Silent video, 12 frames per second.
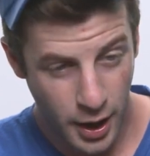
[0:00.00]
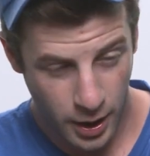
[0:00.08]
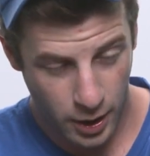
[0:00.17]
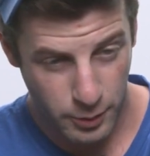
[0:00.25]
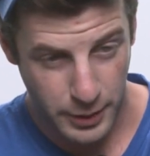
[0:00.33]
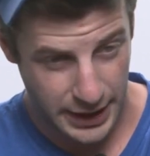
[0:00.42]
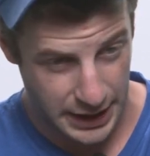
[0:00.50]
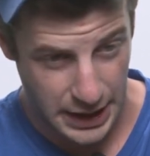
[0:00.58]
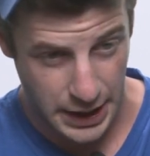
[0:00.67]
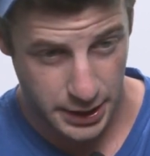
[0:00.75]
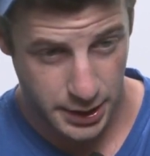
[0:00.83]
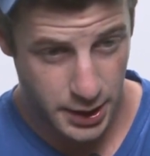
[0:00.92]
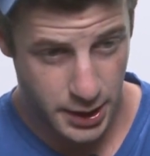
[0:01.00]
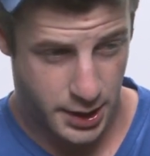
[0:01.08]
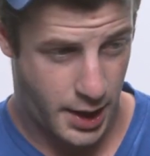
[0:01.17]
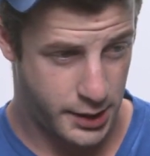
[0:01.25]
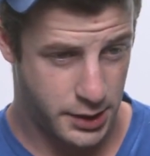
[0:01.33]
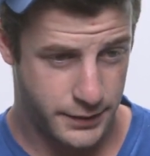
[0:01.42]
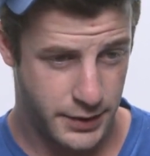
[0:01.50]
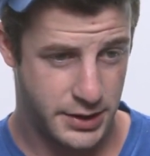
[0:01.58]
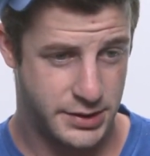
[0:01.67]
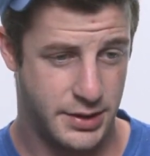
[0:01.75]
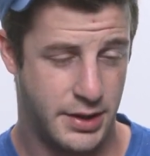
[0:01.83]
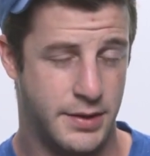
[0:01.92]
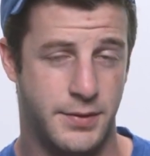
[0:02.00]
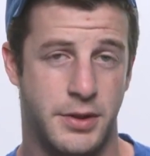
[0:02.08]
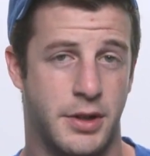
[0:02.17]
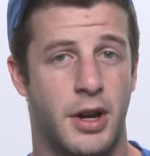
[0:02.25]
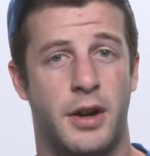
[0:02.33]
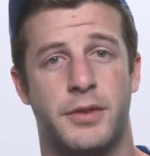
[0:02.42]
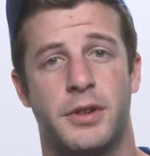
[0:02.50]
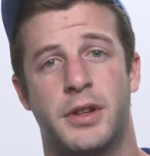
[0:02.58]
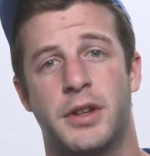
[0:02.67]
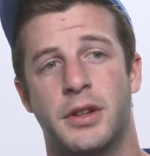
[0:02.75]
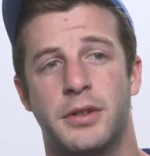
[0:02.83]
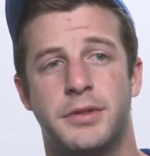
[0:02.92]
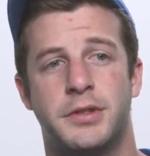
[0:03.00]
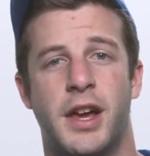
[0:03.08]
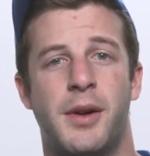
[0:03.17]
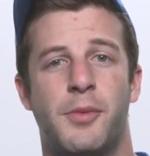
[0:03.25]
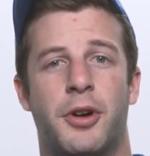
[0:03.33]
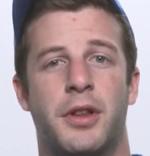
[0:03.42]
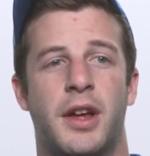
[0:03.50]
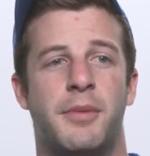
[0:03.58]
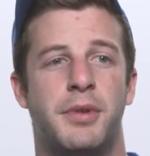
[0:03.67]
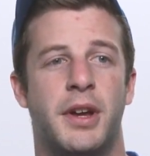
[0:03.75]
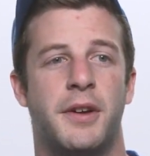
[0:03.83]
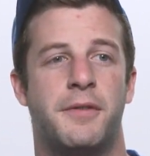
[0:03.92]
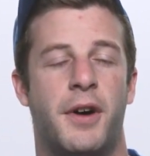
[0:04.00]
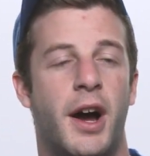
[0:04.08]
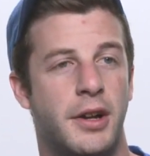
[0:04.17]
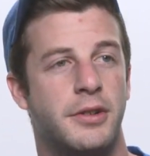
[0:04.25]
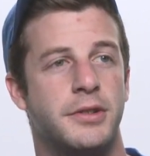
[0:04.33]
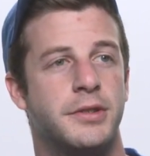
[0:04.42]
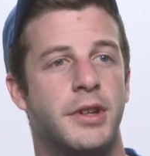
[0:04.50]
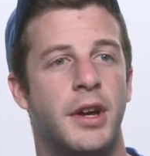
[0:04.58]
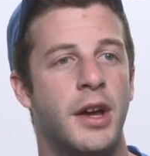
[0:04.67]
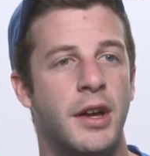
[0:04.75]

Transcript: oh my God, Kyrie Irving gets selected for the cover, and then they lose game one of the NBA Finals.